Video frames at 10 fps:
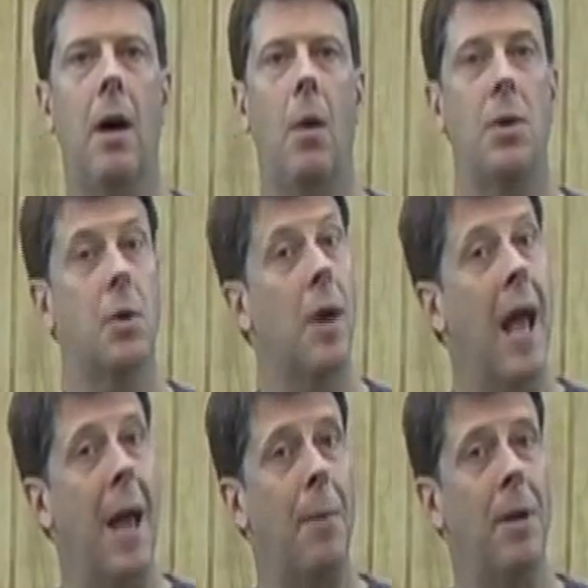what's going to
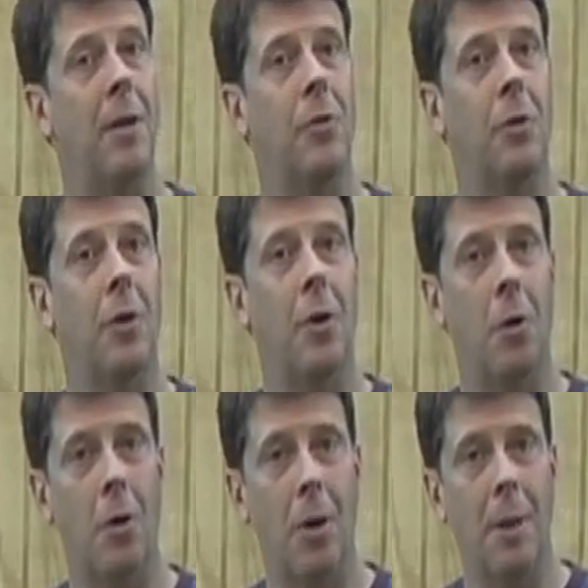happen is
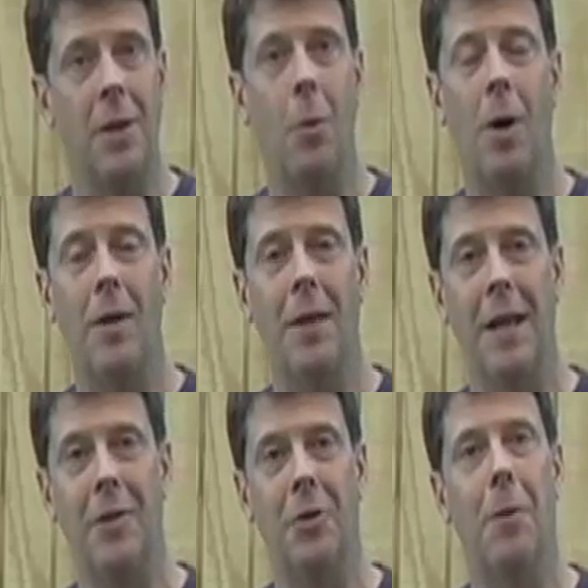you're going to be the one that
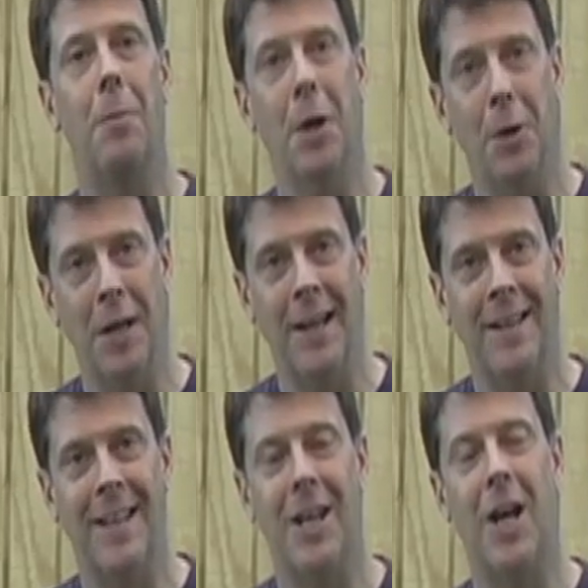ends up building
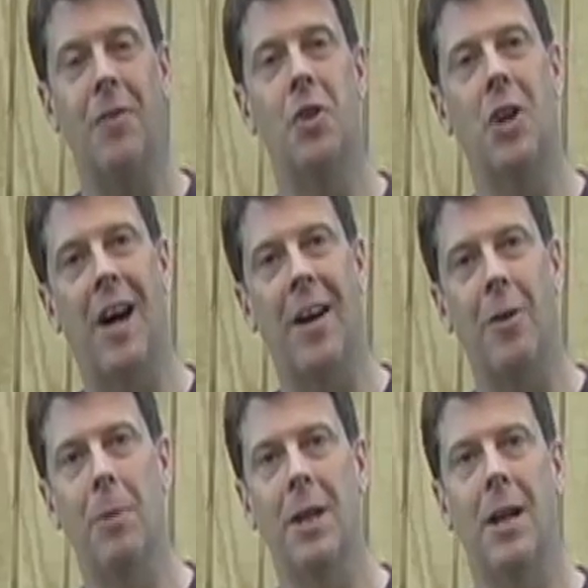it and not the
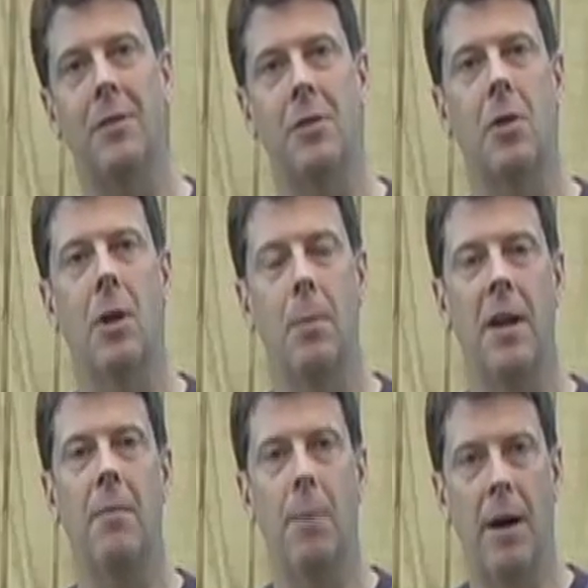child, because it's going to
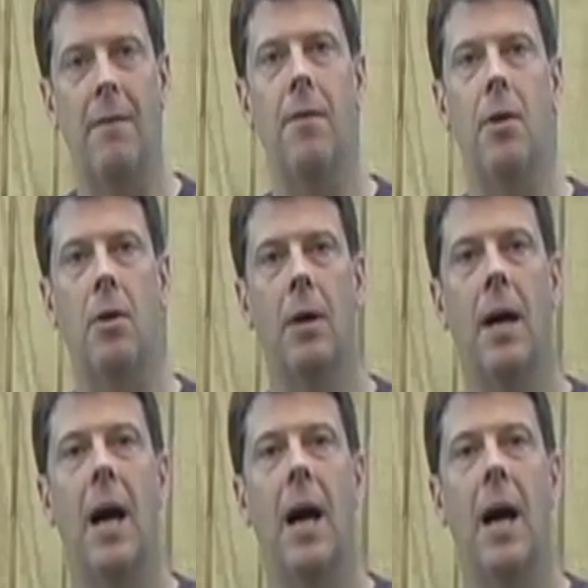be above their